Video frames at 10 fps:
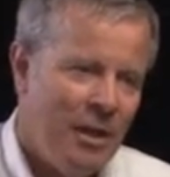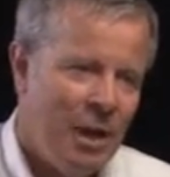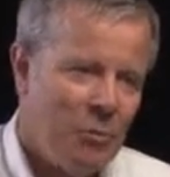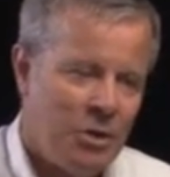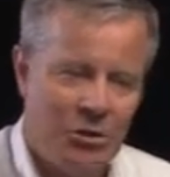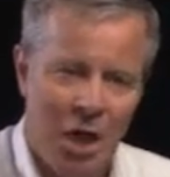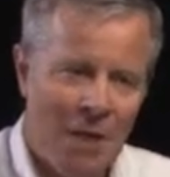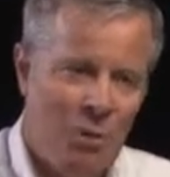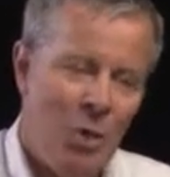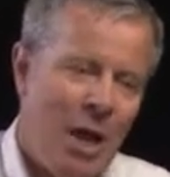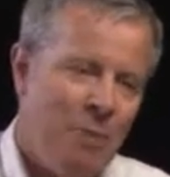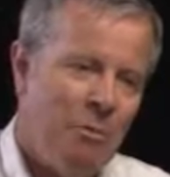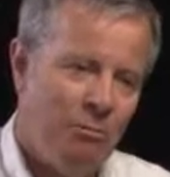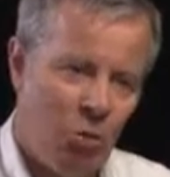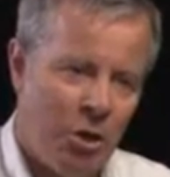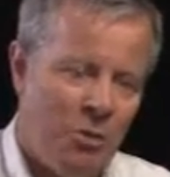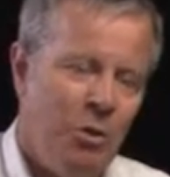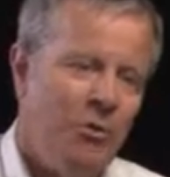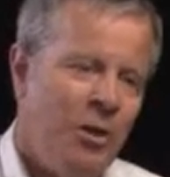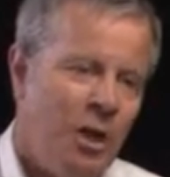That was a job you had before you
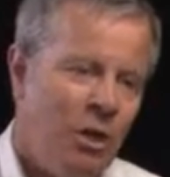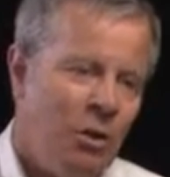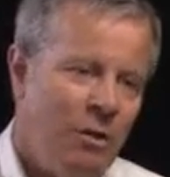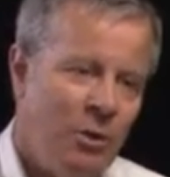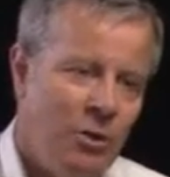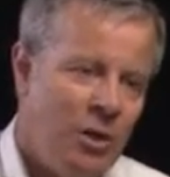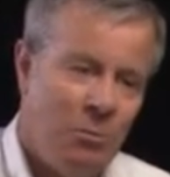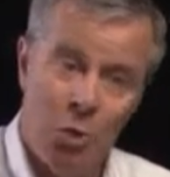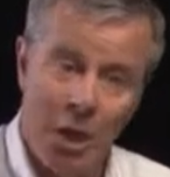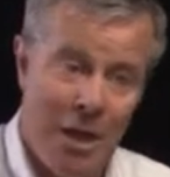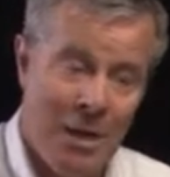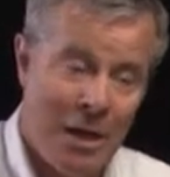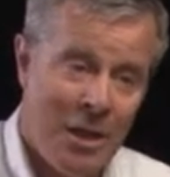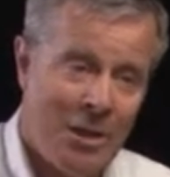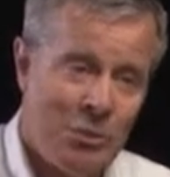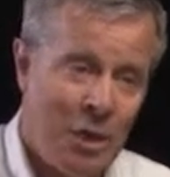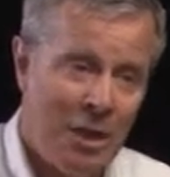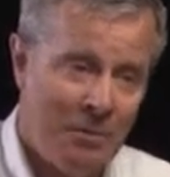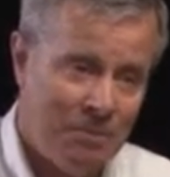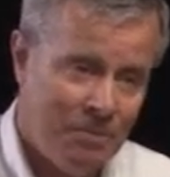moved to the elk refuge, and a book came out of that as well.